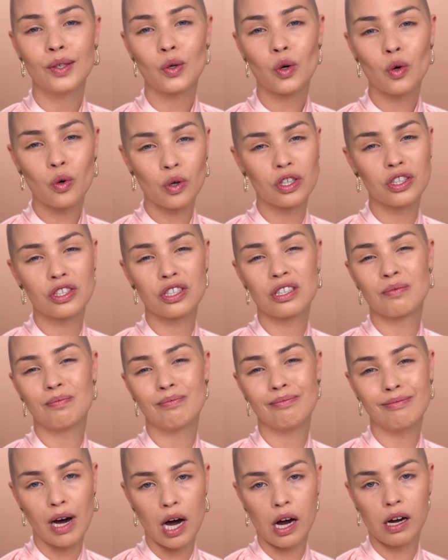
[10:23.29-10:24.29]
orange
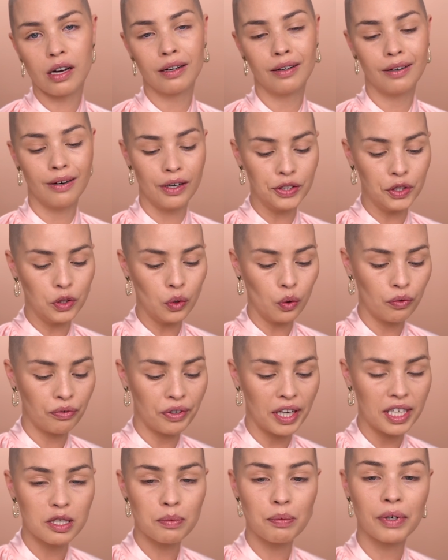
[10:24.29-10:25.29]
muck on your
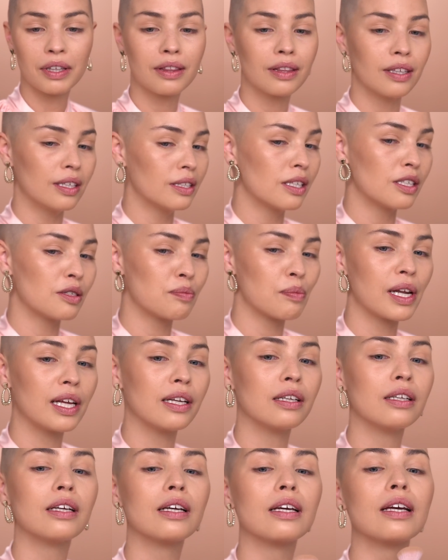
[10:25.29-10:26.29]
face, but this is
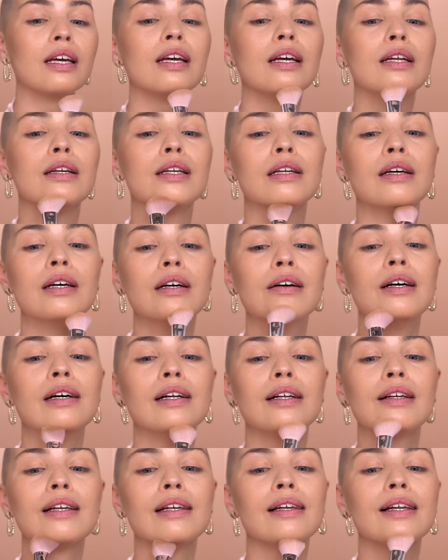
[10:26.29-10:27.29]
blending in
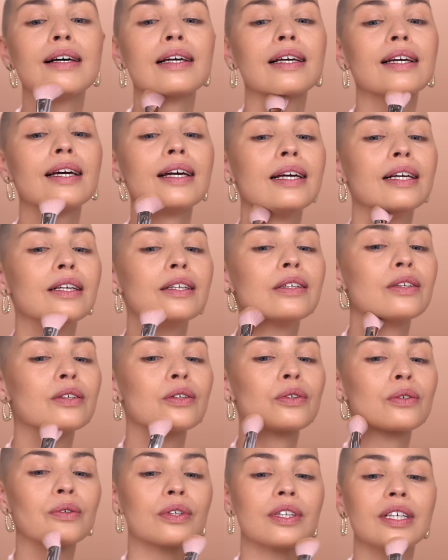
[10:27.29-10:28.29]
like a
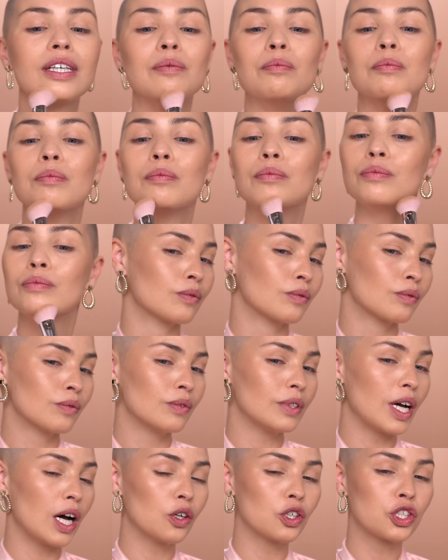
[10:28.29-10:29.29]
dream.
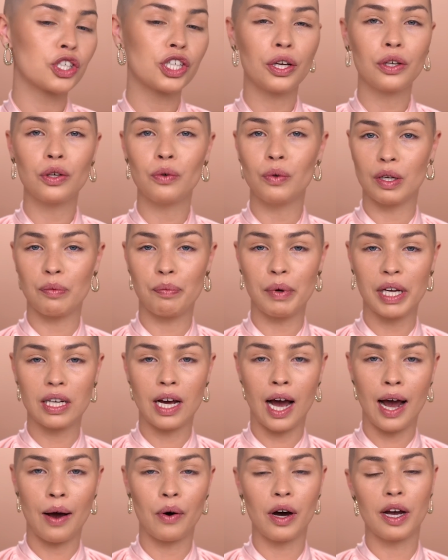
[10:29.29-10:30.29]
Now I'll show you in a bit
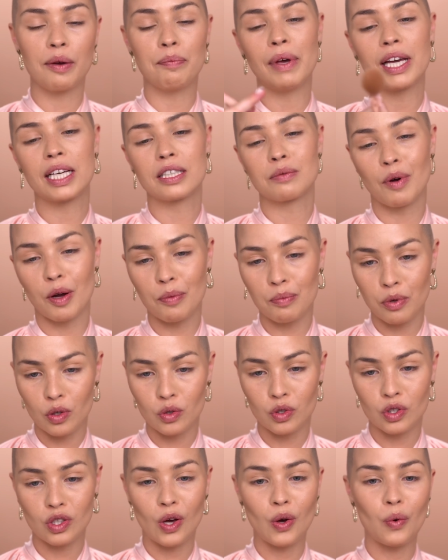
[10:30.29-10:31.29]
how I mix my
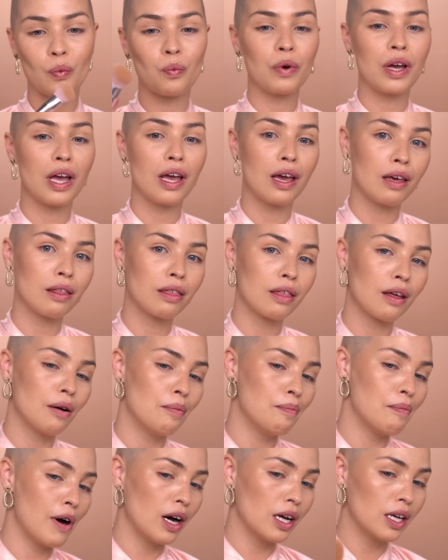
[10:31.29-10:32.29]
bronzer with
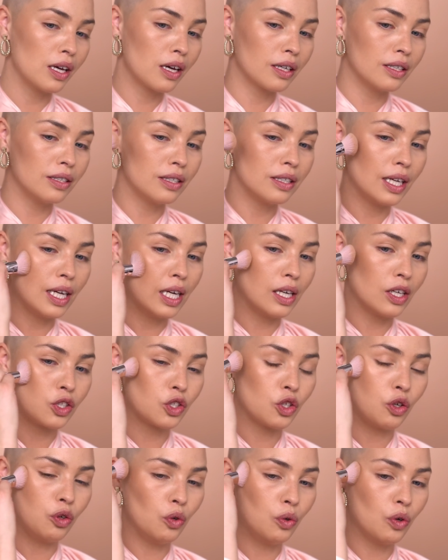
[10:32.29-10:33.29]
my concealer
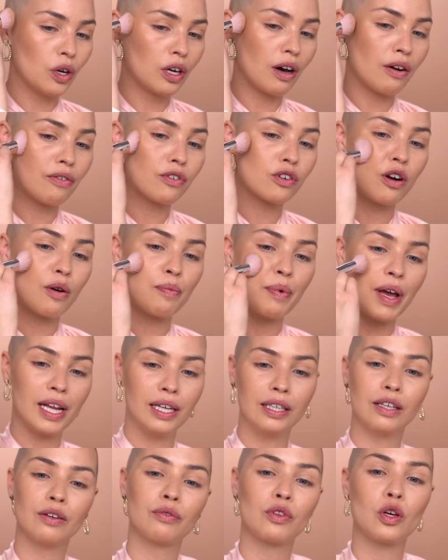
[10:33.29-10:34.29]
to cover up
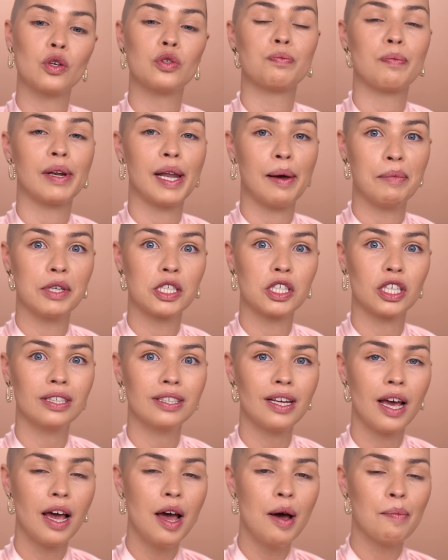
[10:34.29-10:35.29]
any of those
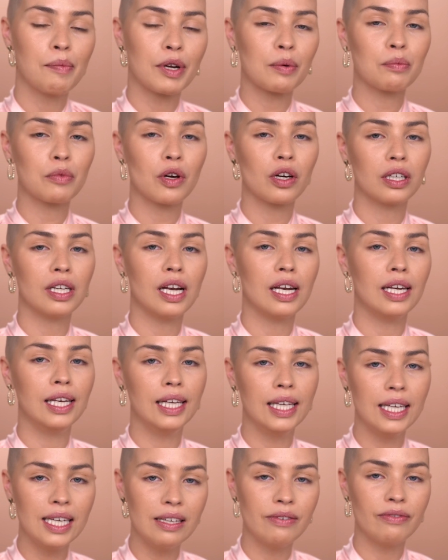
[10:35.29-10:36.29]
blemishes, but I'm gonna
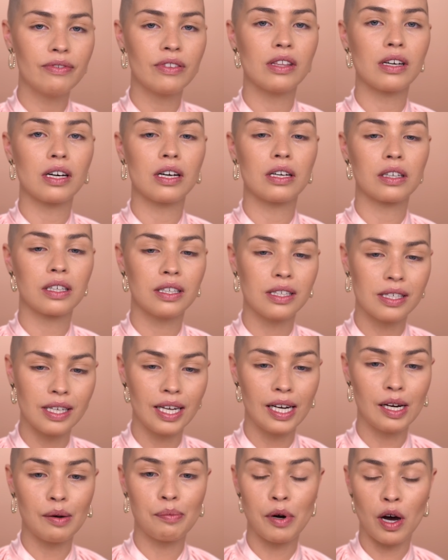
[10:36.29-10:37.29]
leave the
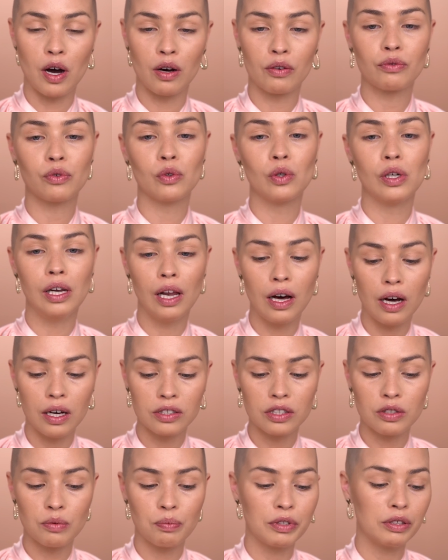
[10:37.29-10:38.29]
concealer part for
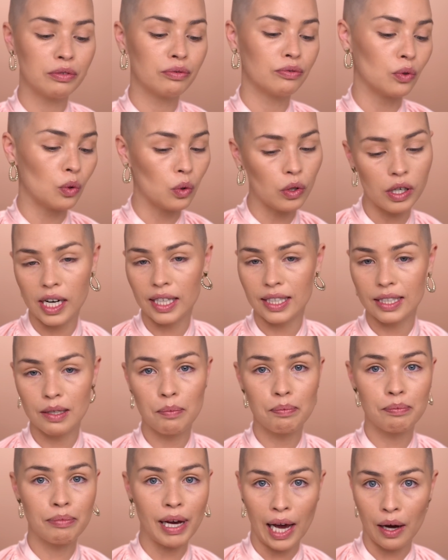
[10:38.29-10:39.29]
last before I
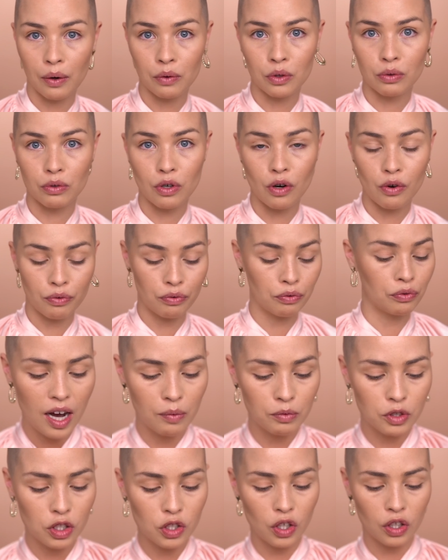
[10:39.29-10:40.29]
powder off.
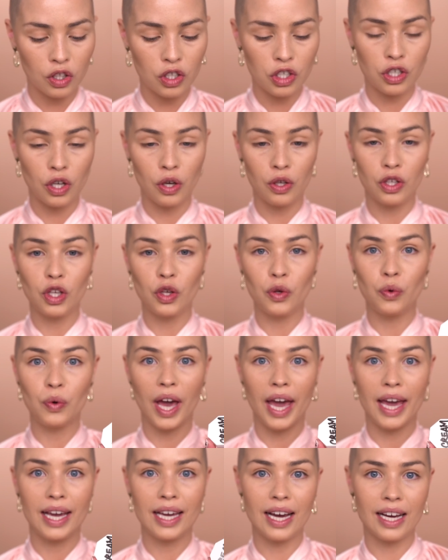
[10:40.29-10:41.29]
I'm just gonna show you
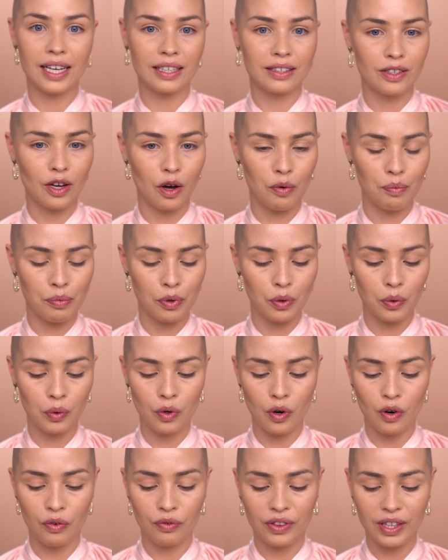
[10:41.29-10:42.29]
an example
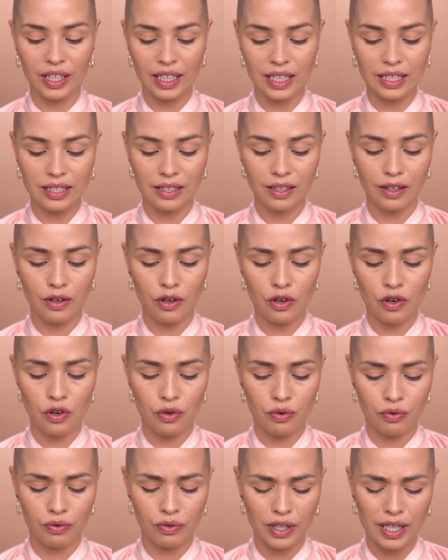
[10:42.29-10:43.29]
of these
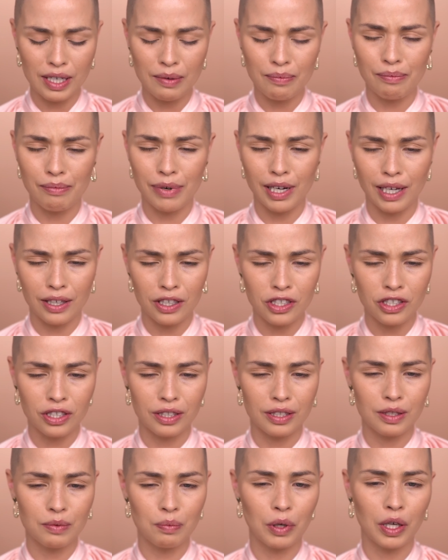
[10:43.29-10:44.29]
cream
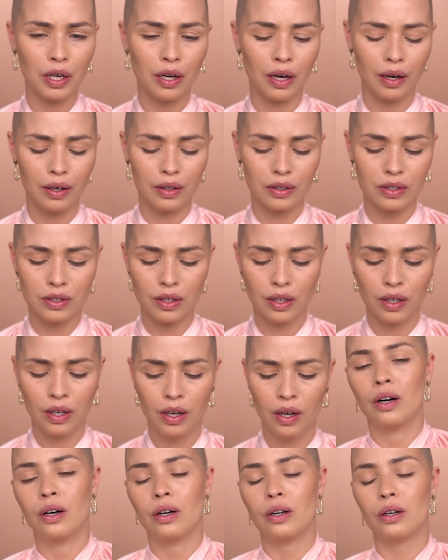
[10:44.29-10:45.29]
blushes because,
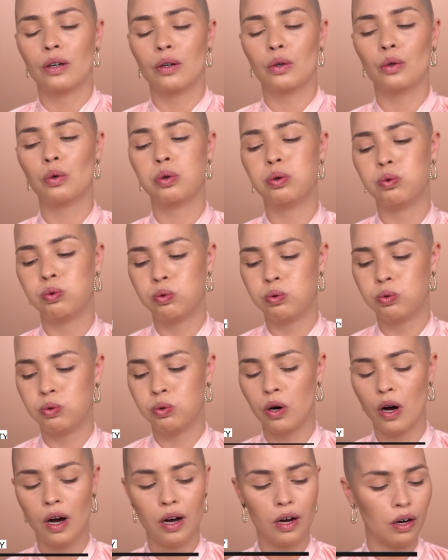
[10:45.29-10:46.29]
oof,
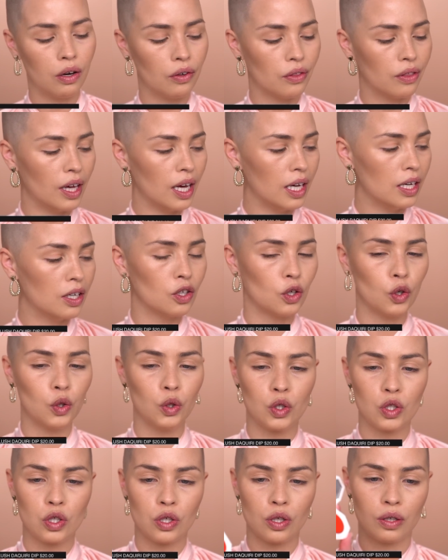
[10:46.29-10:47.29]
are they
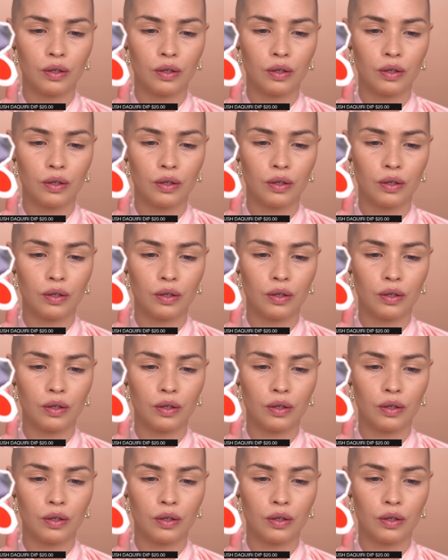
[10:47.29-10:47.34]
good.